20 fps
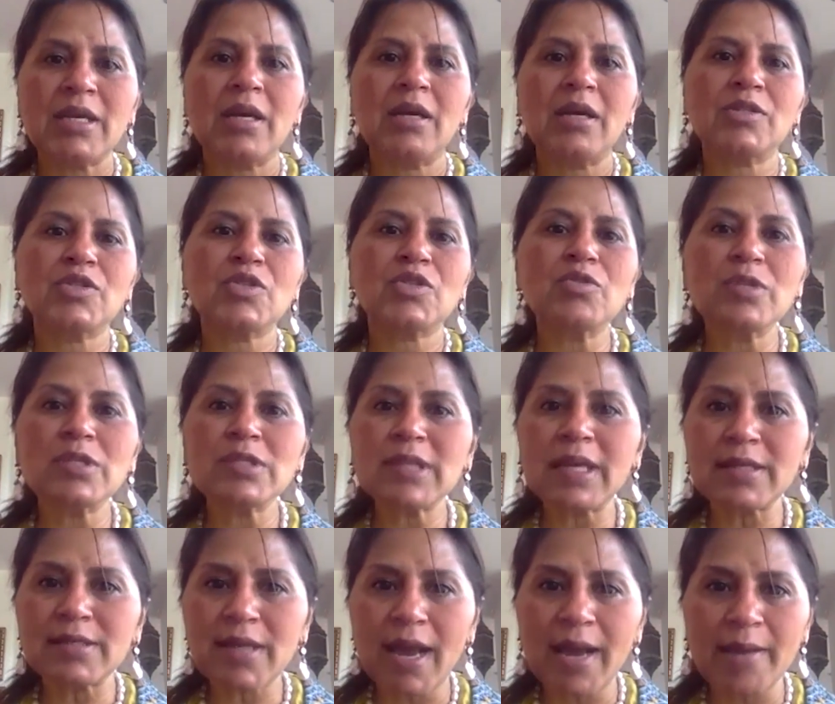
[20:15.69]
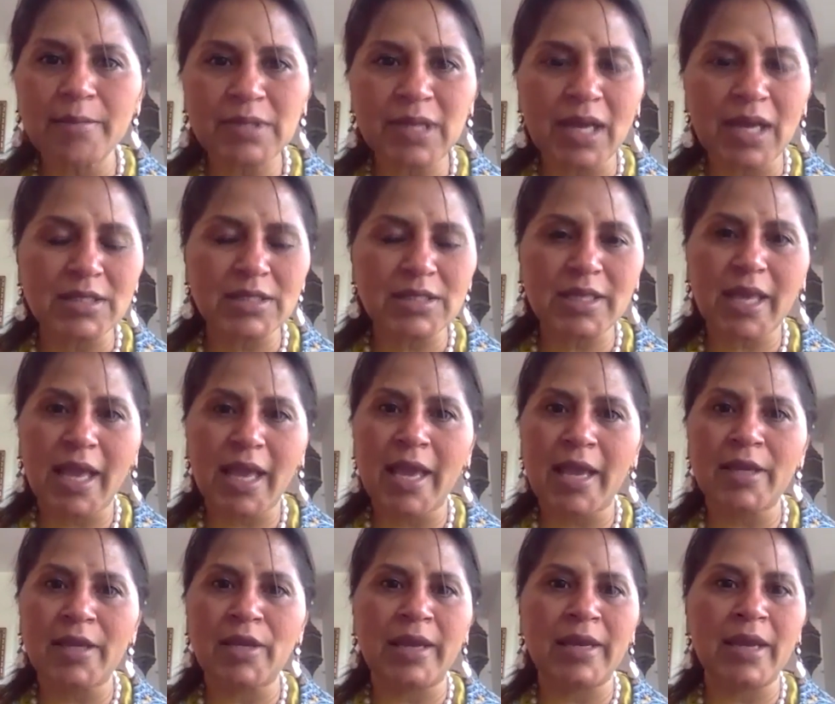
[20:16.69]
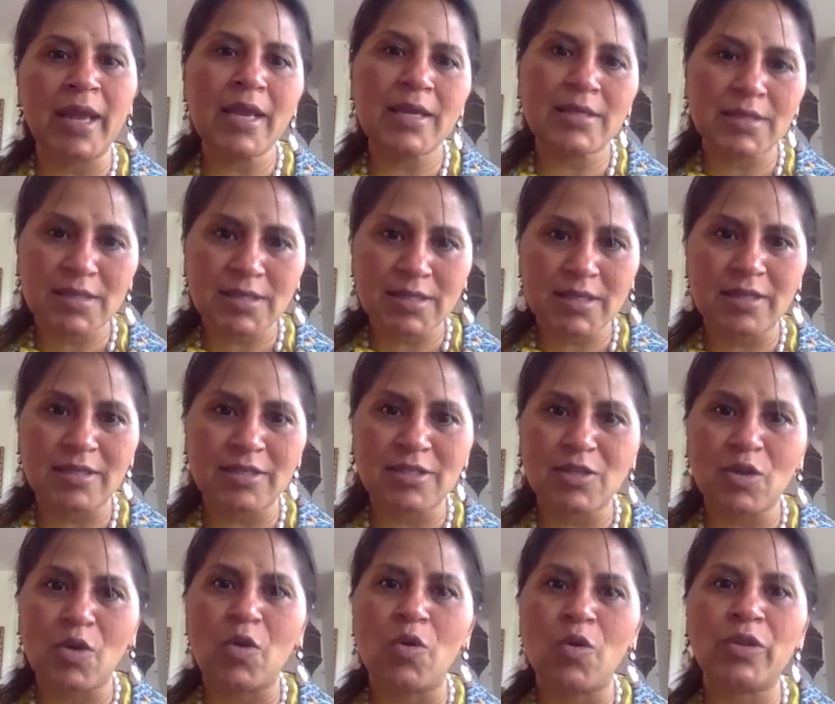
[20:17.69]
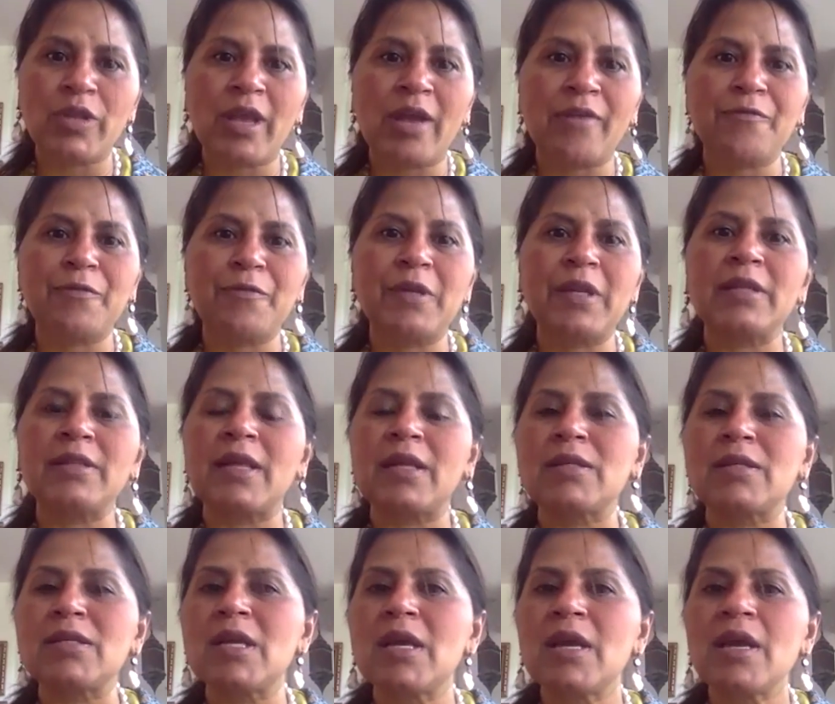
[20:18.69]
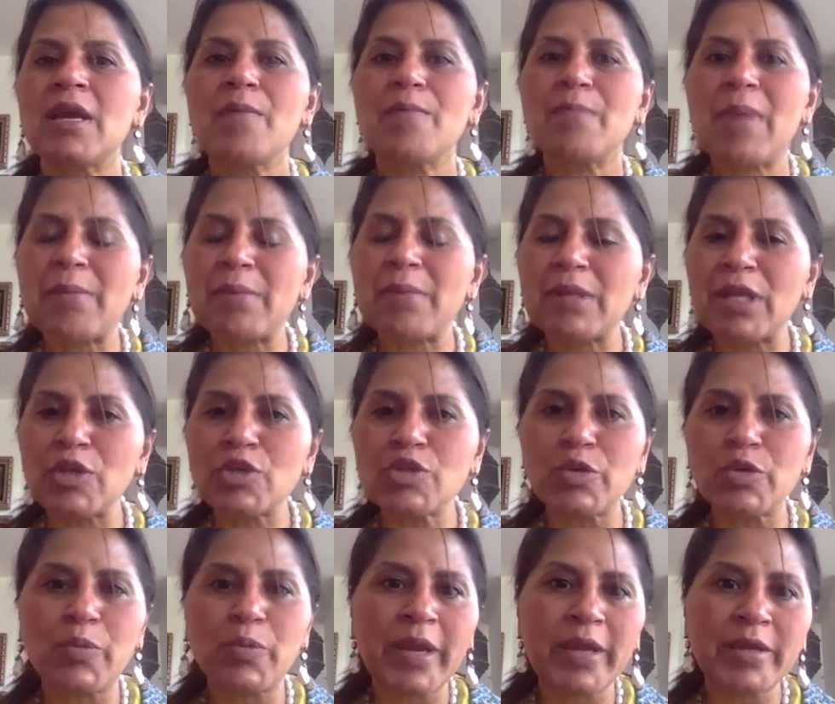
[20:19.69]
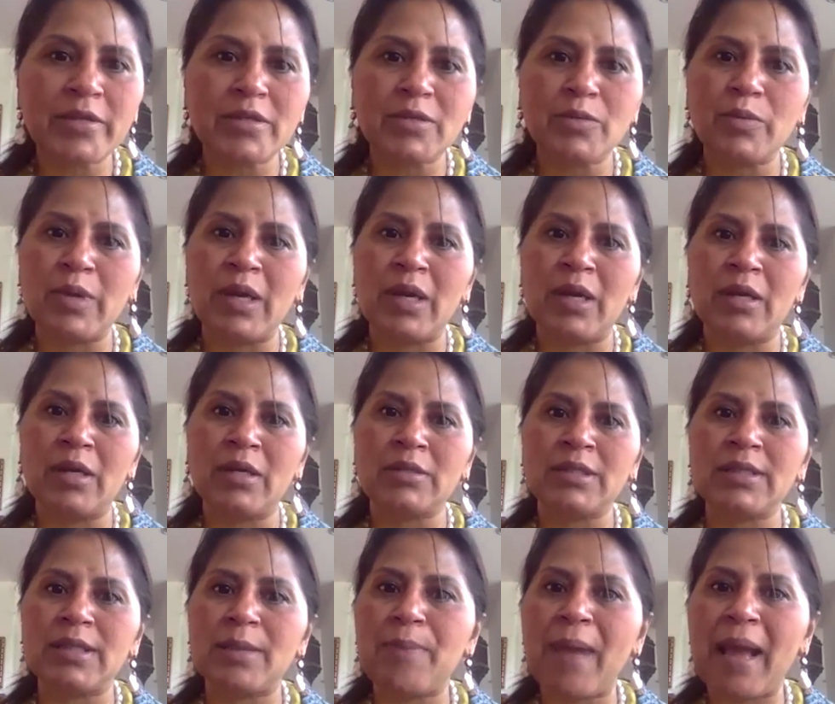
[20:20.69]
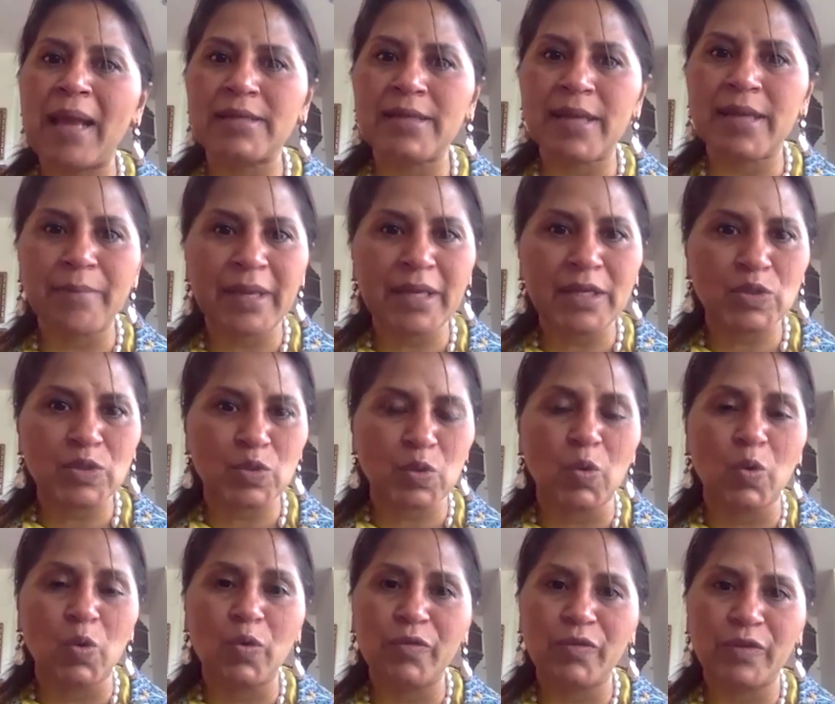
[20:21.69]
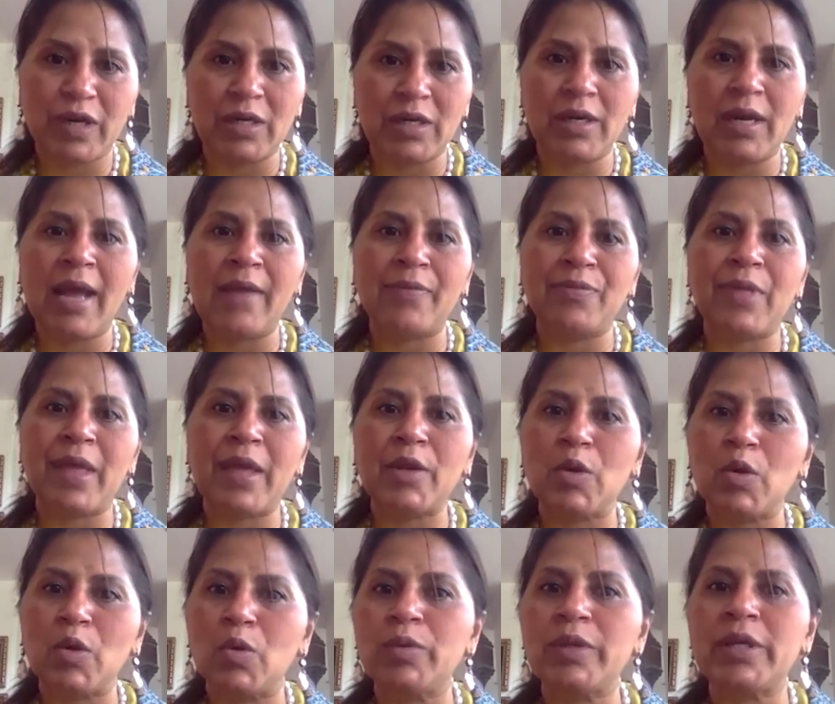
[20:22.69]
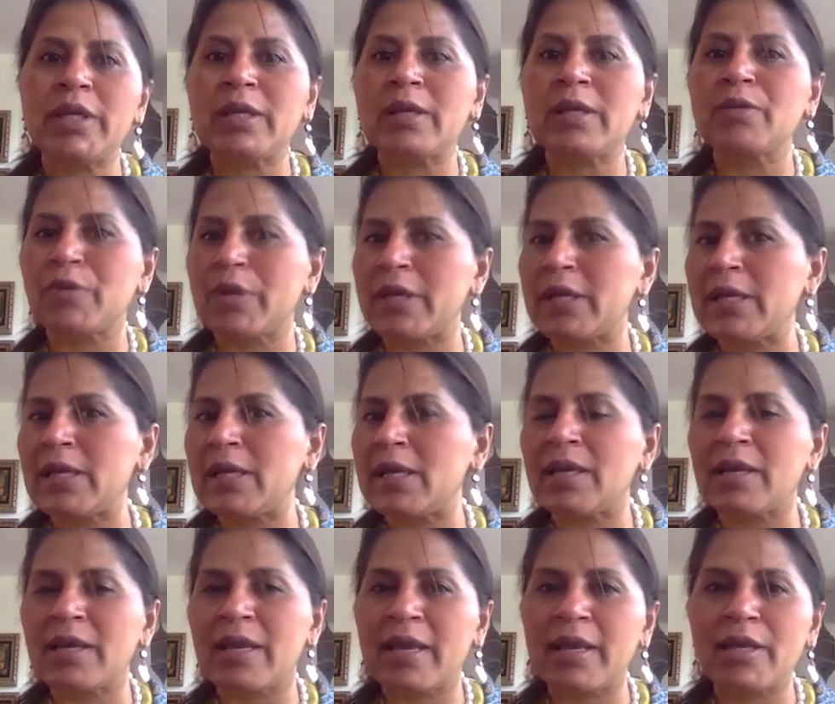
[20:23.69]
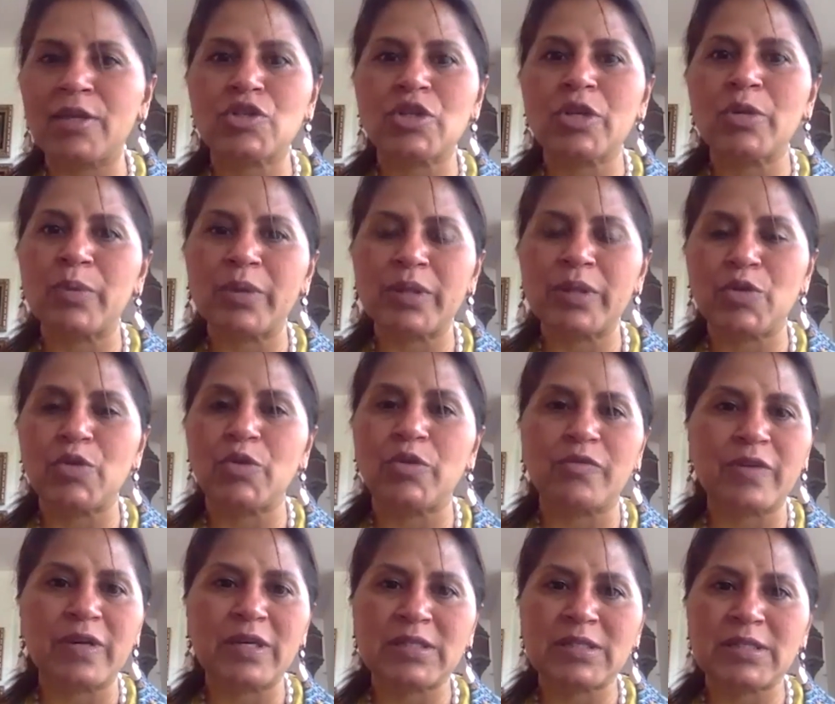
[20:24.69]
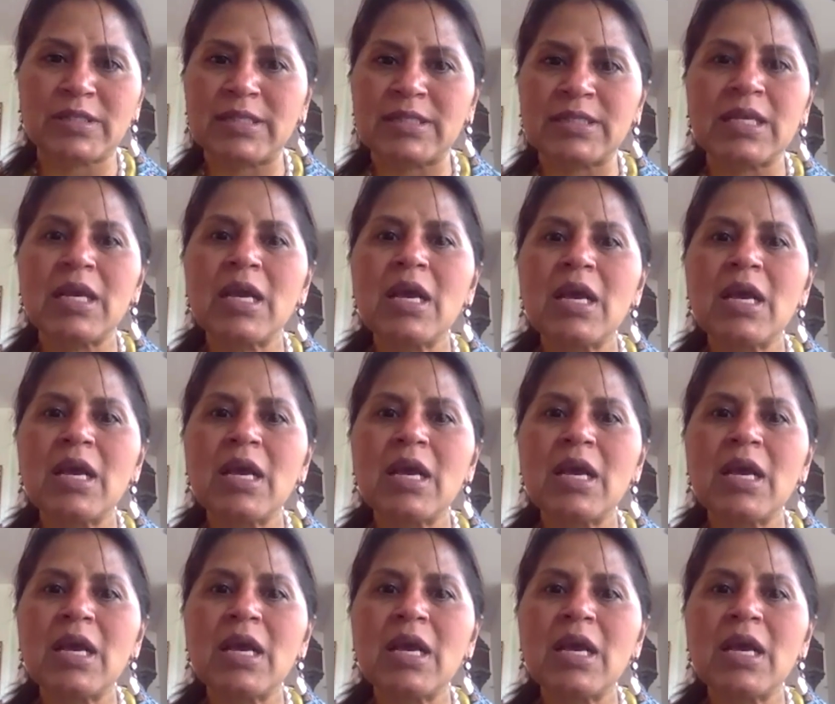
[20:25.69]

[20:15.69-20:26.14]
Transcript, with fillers: Uh, students at times are scared and hesitant, or they are feeling that maybe they should wait uh, till the pandemic is over and then only really engage with universities.